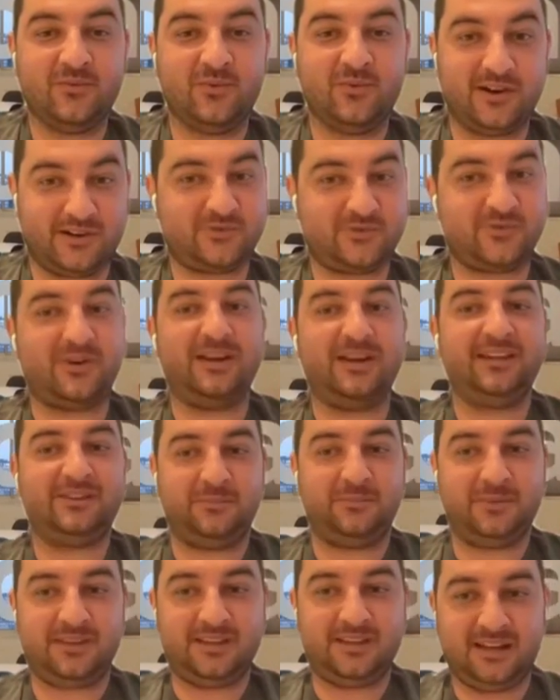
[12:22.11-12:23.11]
we're trying
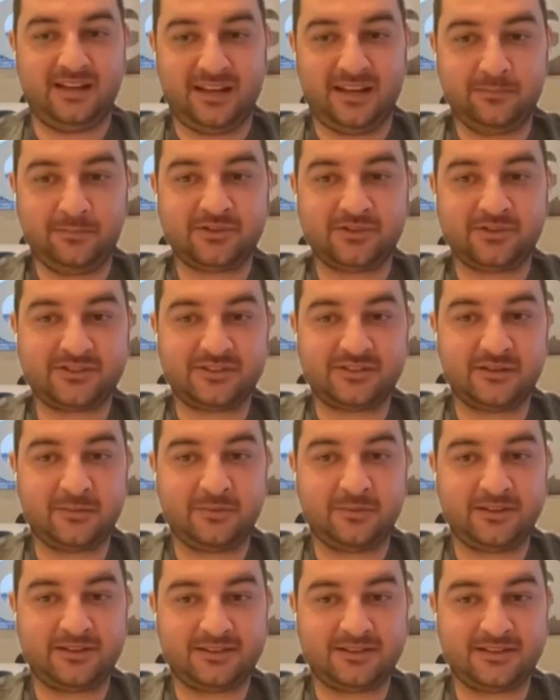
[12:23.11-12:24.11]
to be the enablers to the
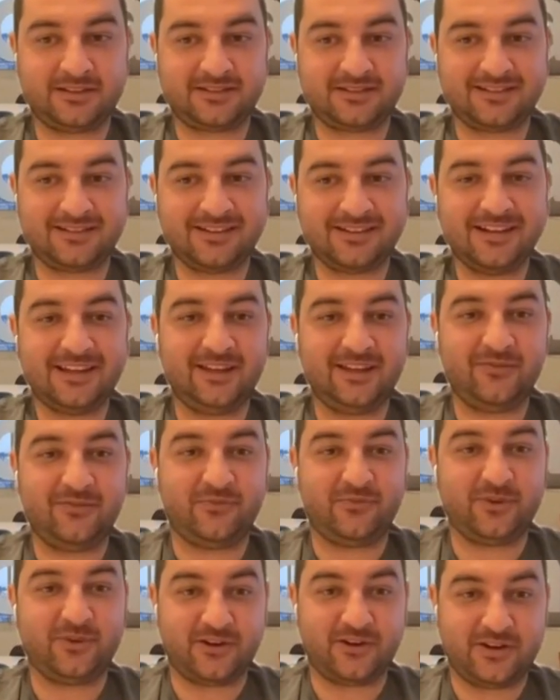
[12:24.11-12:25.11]
business.
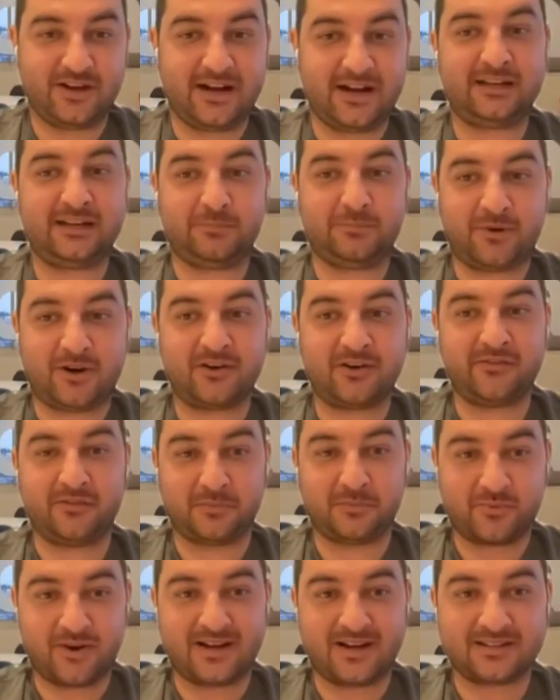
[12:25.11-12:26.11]
If we're not a part of
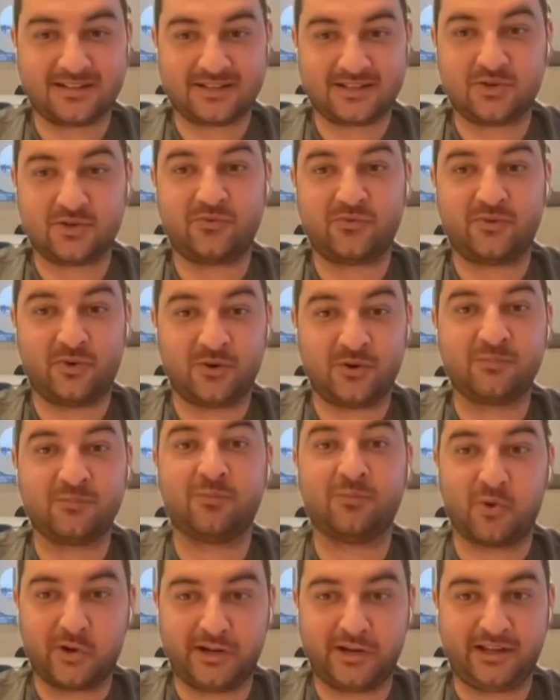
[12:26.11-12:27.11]
the process of
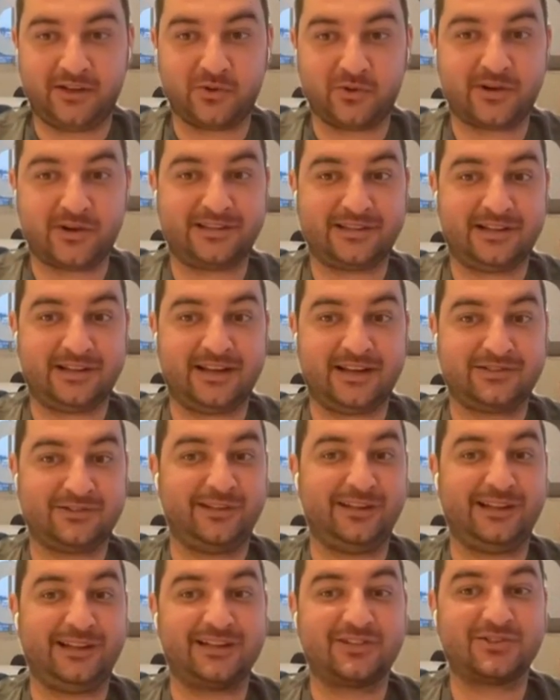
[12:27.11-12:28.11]
onboarding or
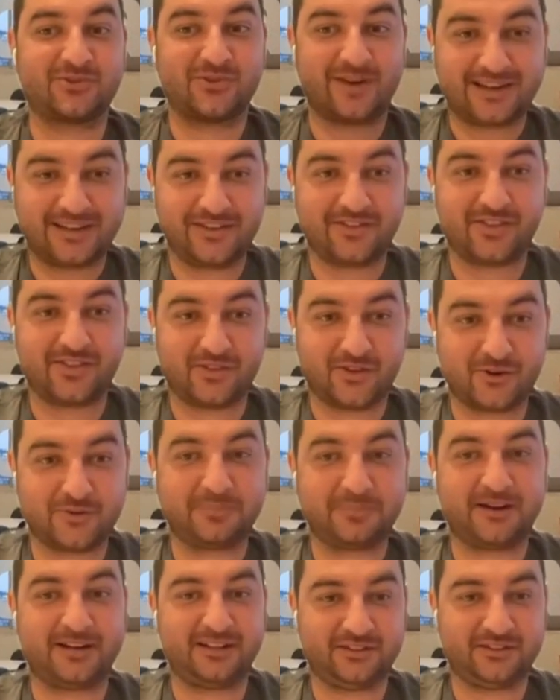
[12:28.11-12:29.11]
actually like tracking the
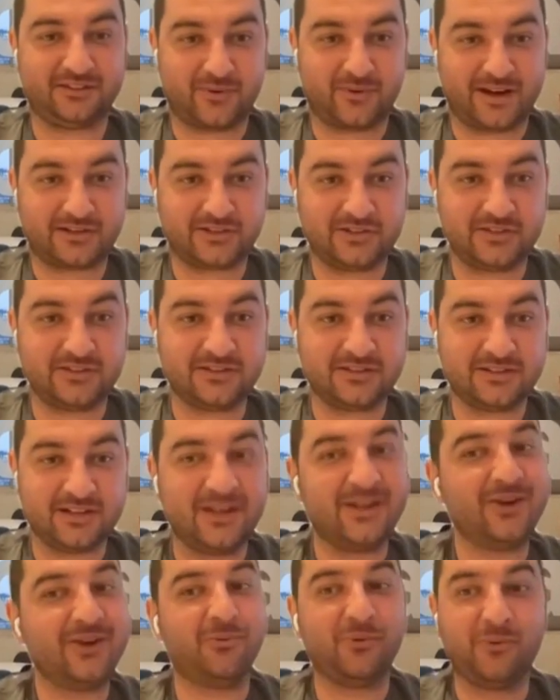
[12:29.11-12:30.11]
third party interactions,
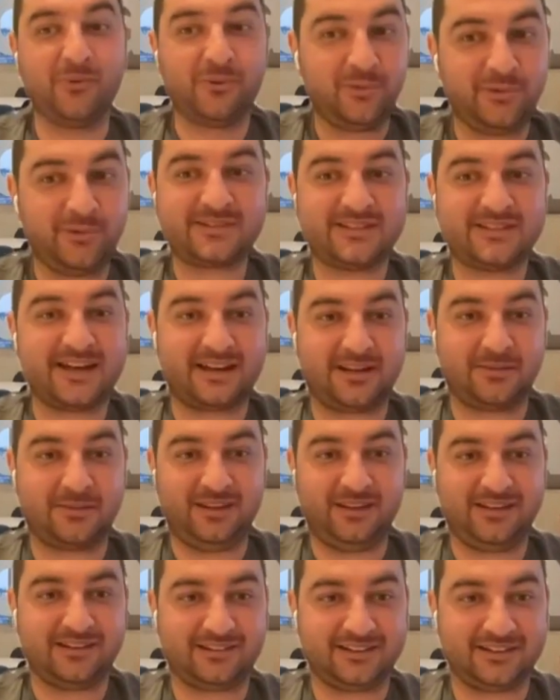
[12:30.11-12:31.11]
we will lose that
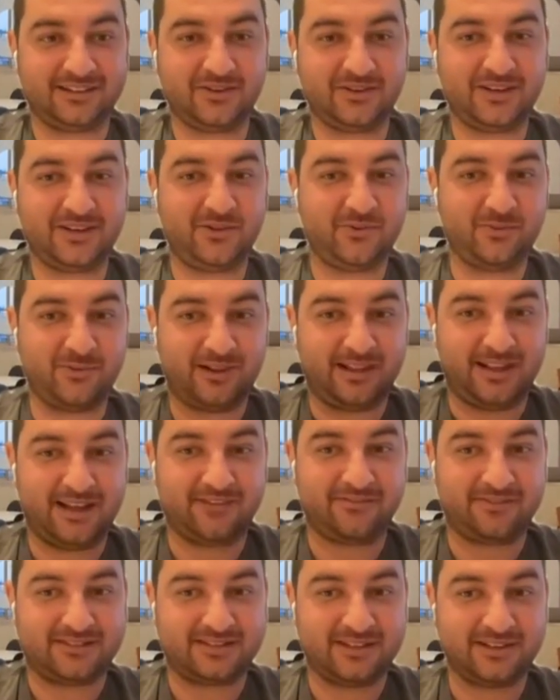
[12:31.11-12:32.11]
immediately. Okay. You will
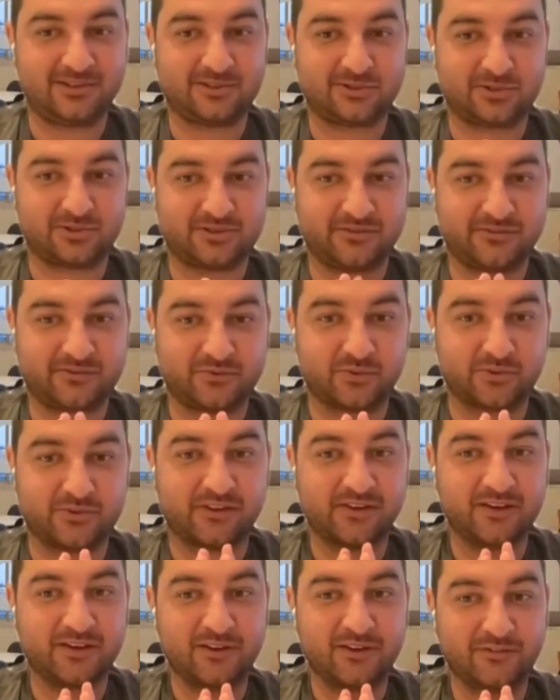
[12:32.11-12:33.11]
have a single source of
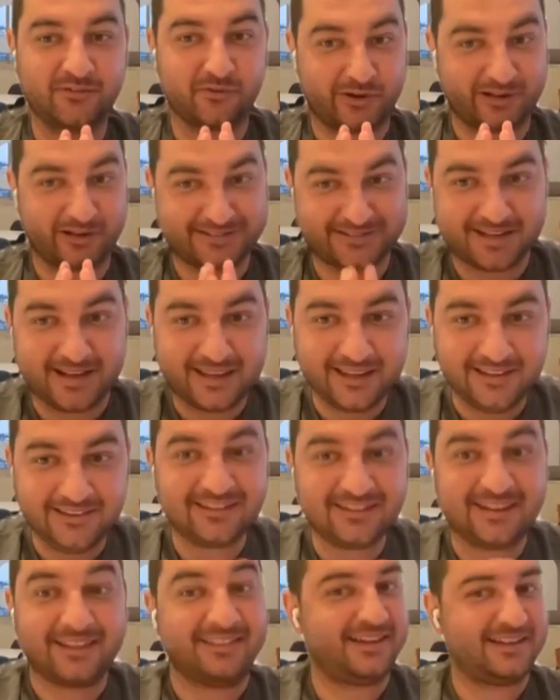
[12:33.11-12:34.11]
truth for a
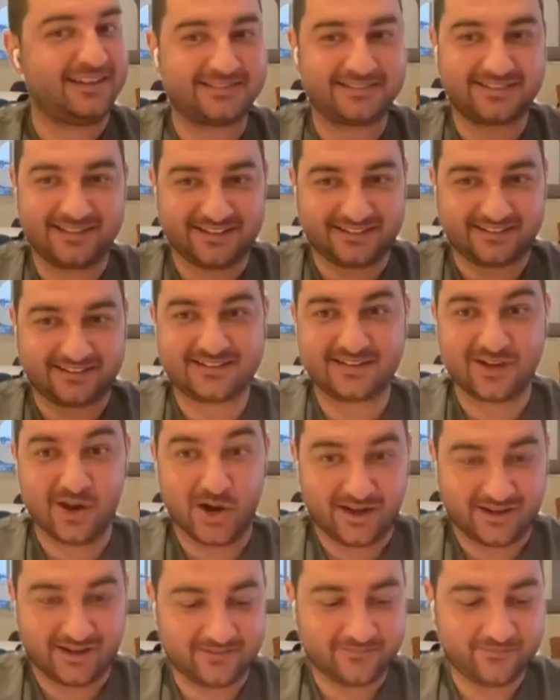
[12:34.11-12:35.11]
second and that's it. It's
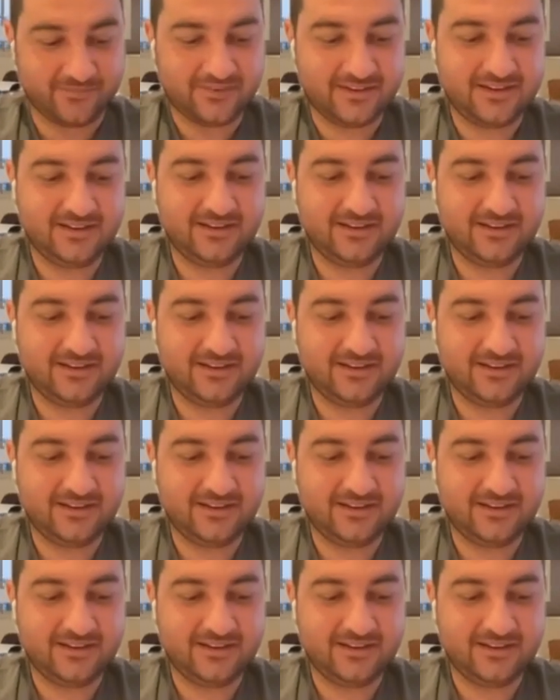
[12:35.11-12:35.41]
gone.